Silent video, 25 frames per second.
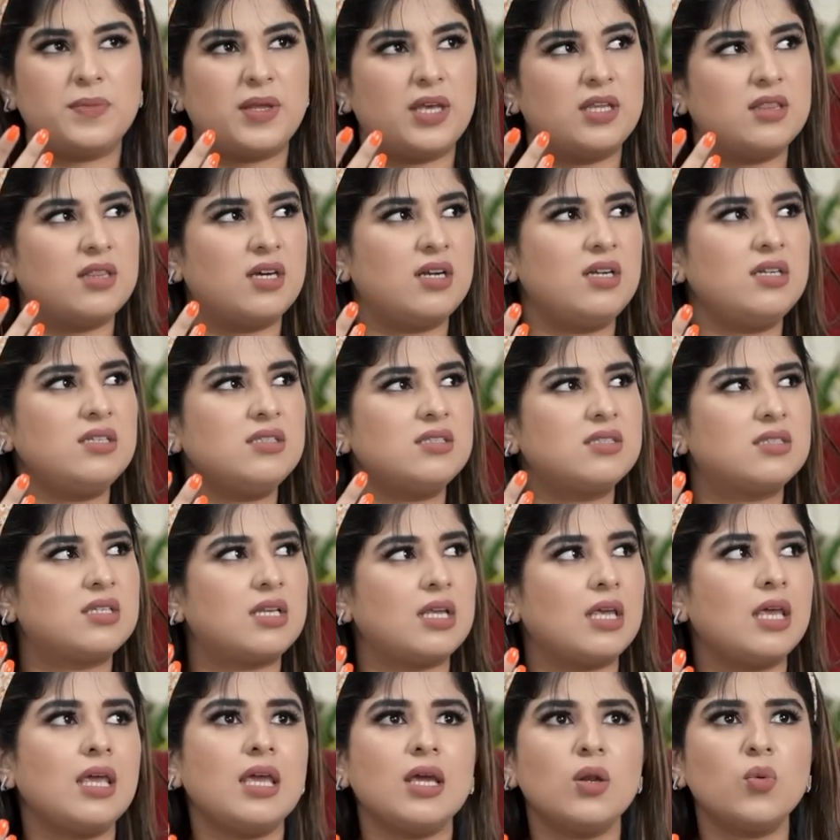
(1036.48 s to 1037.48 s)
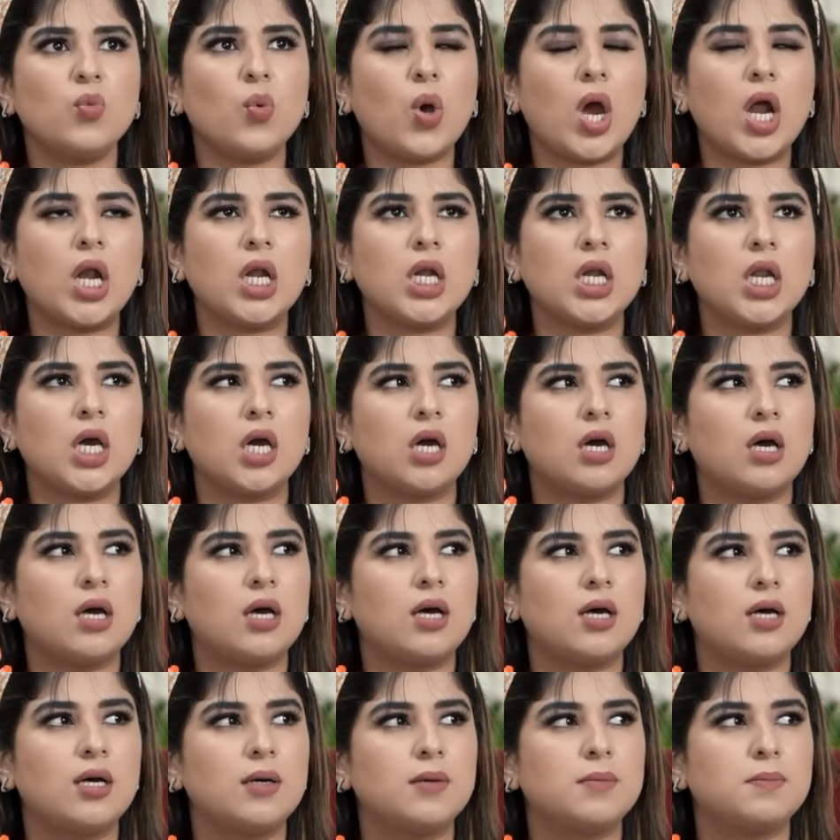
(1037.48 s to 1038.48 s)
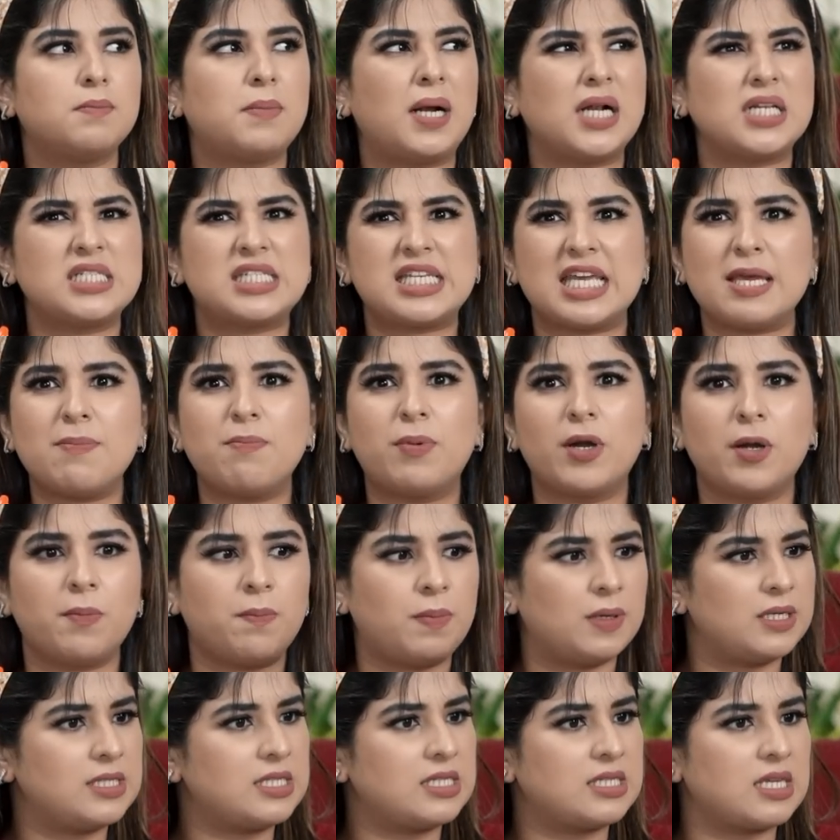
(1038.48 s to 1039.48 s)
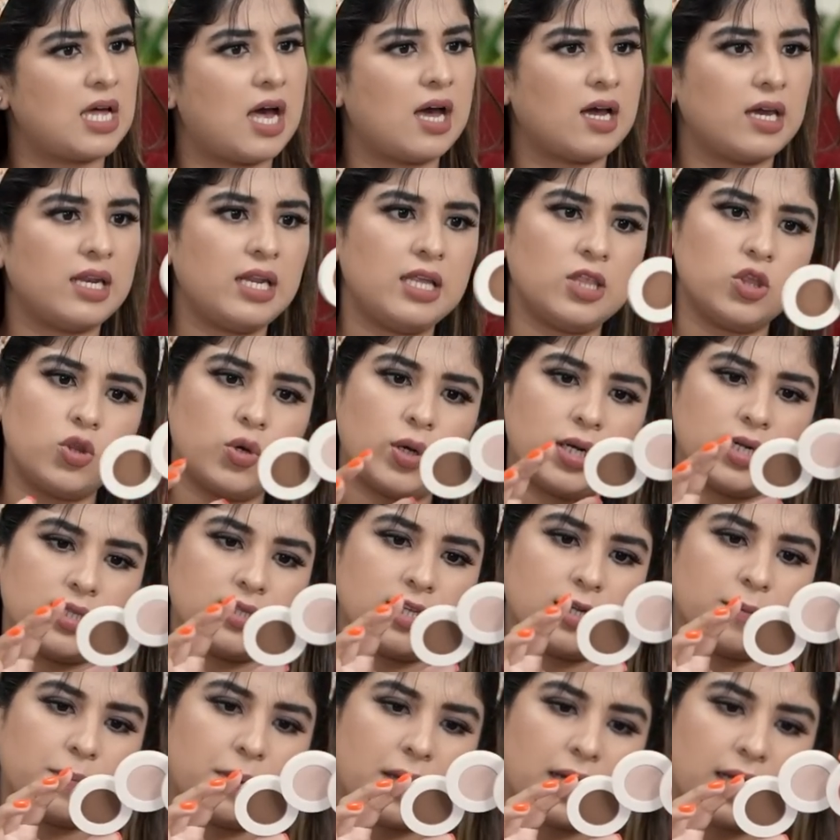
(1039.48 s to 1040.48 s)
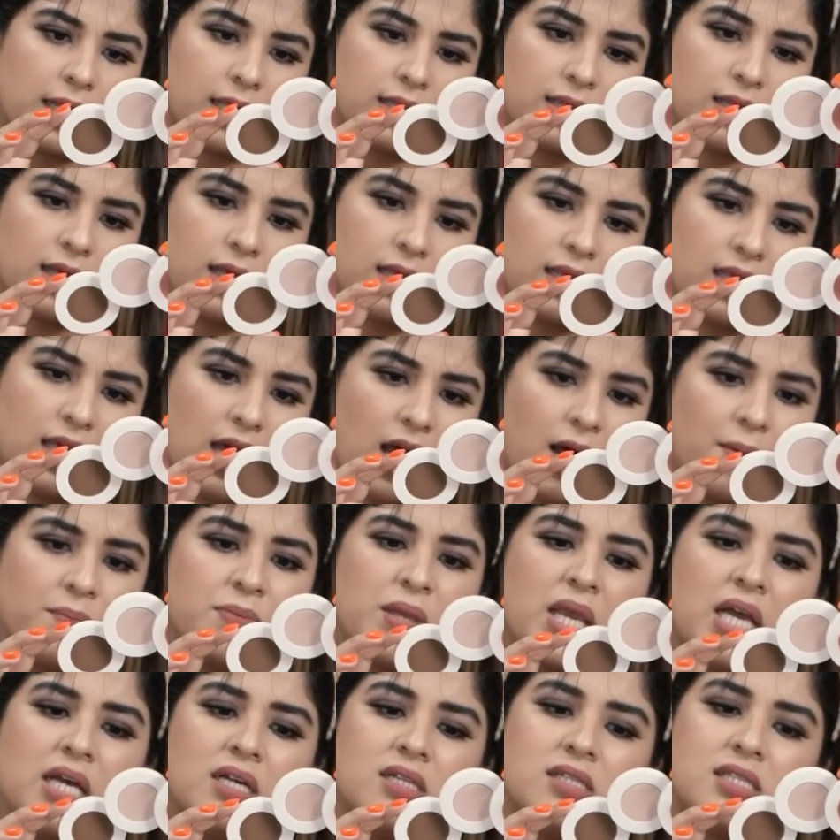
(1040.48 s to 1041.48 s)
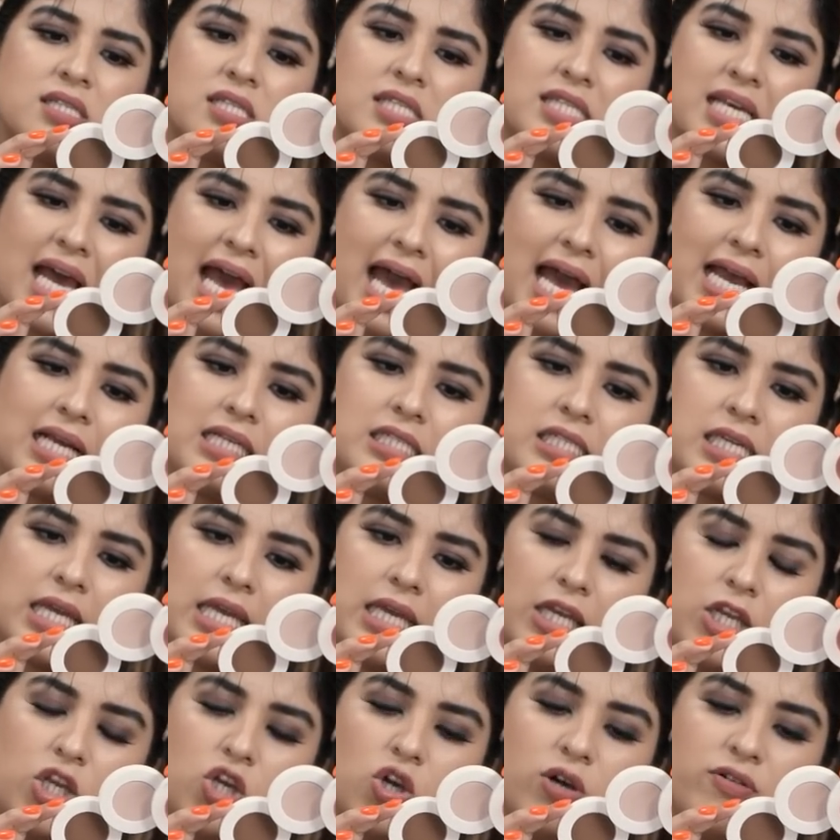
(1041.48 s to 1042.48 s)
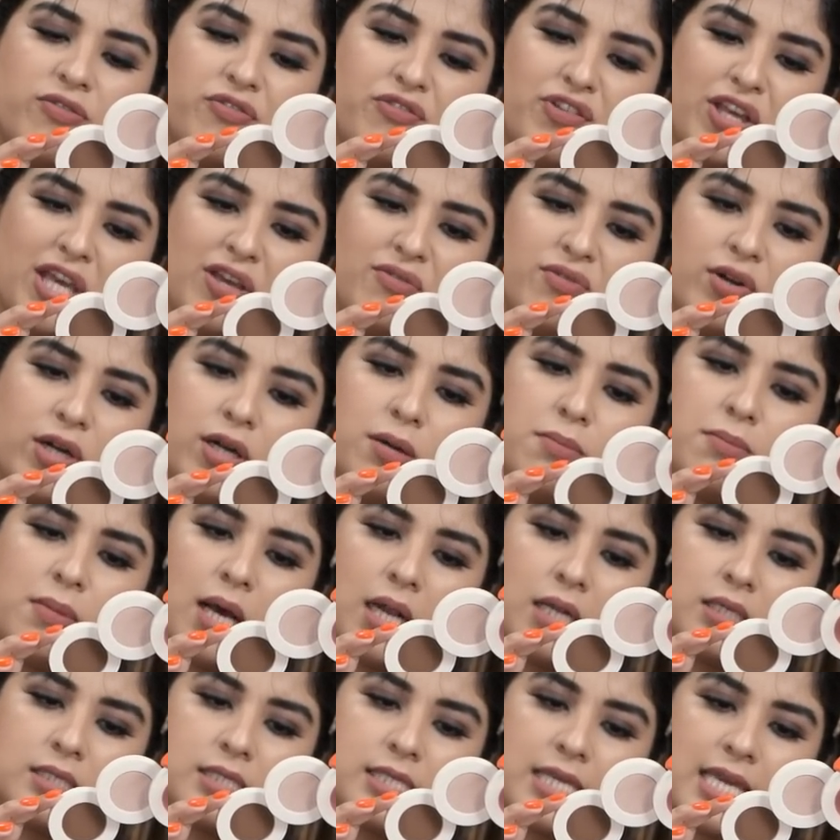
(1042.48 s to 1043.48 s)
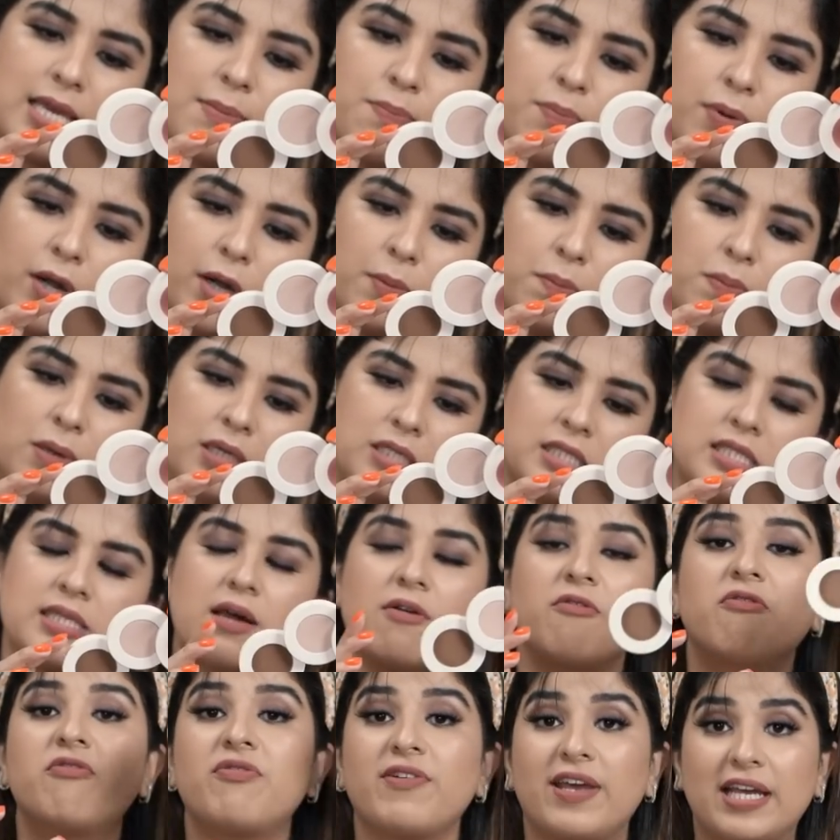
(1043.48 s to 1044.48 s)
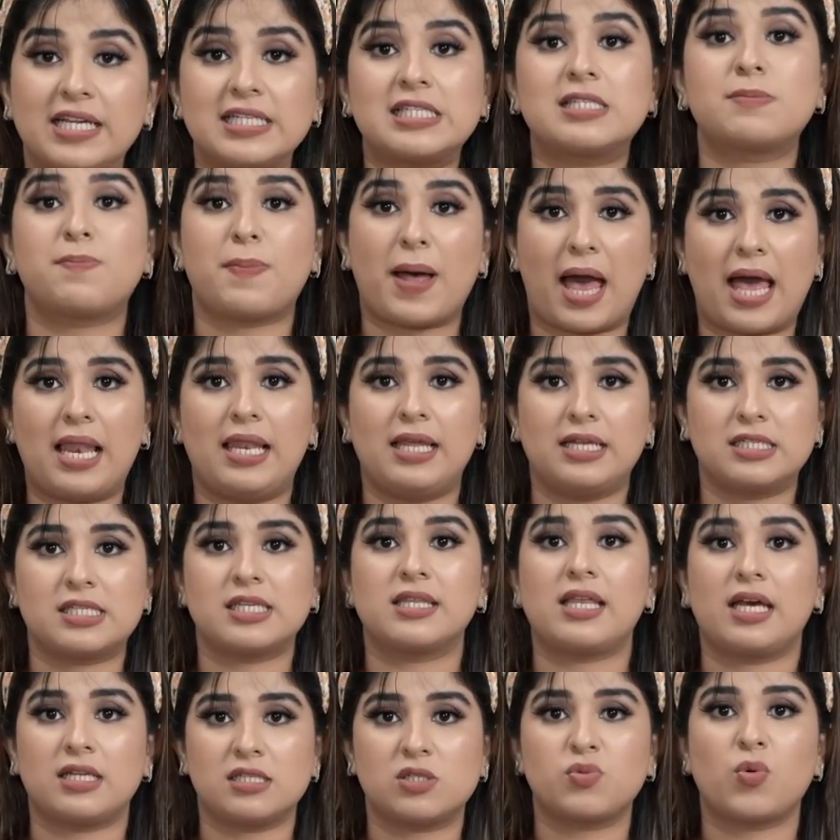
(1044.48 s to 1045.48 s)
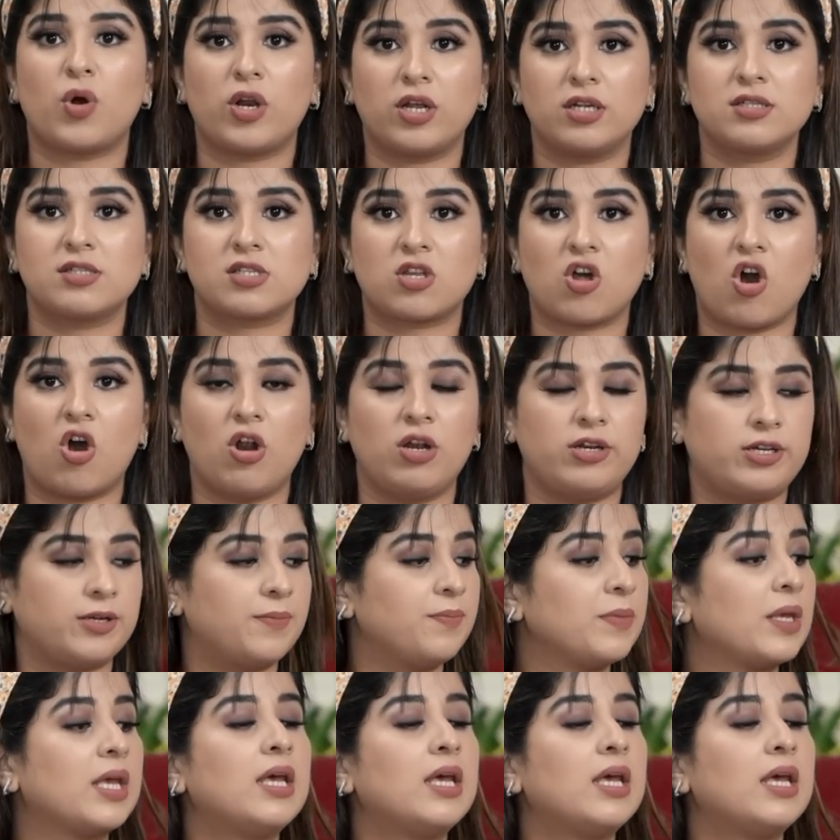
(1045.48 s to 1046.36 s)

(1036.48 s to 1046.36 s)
endana 3 in 1 multi purpose angane endo aanu idine parayne. Yeah, stacked in your favor multi purpose face palette, that's what it's called.